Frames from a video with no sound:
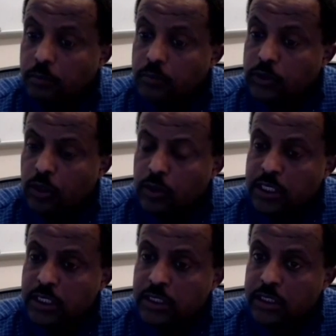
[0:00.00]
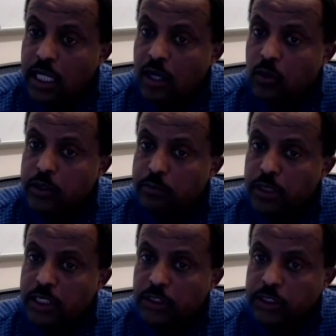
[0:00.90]
So this is how we
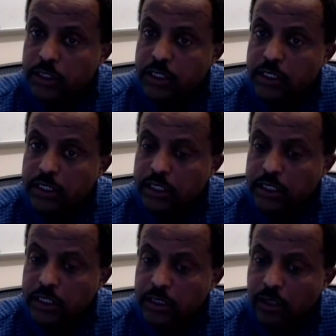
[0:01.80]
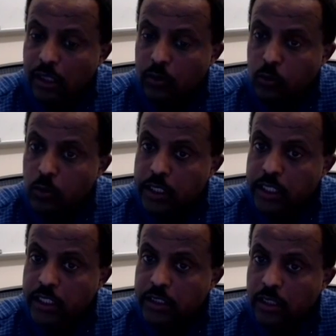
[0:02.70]
measured the uh,
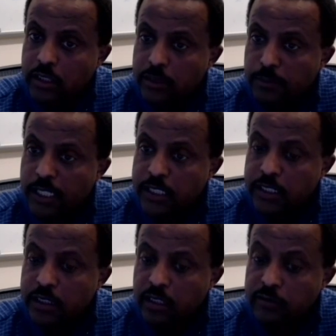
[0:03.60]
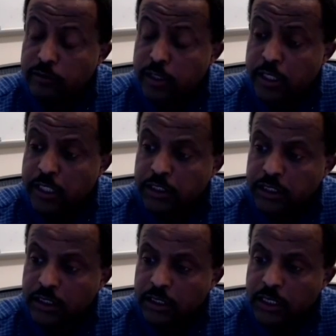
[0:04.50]
weight on the planting configuration,
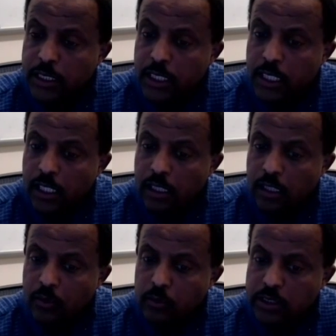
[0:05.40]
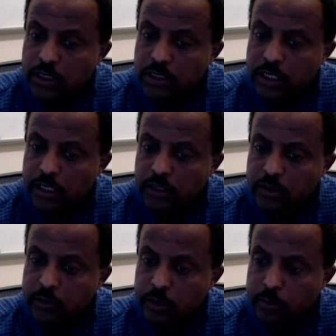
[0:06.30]
uh, where the scales
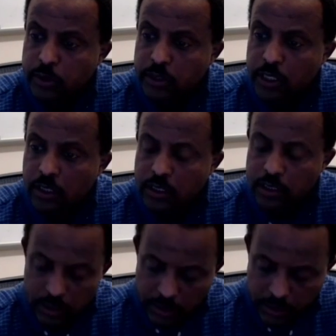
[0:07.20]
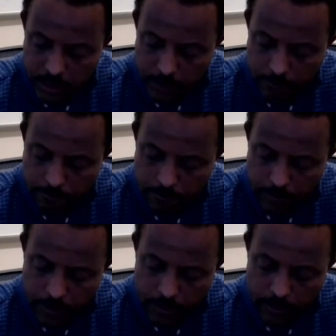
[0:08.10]
were put on the uh,
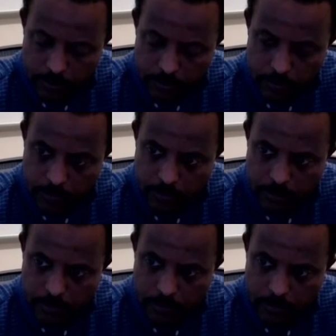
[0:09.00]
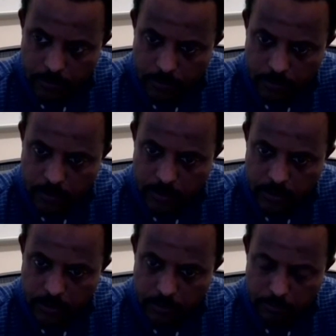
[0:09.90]
uh, on the
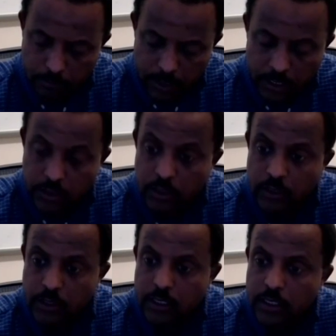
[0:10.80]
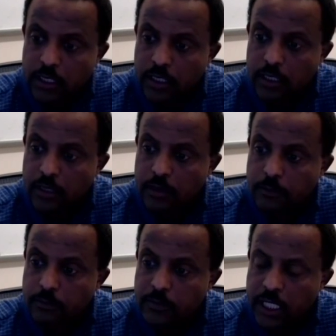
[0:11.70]
planter Uh,
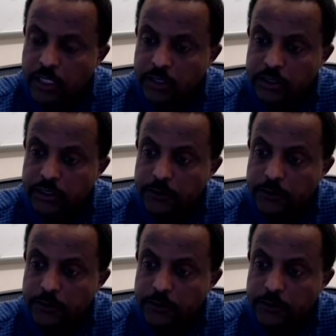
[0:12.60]
tires.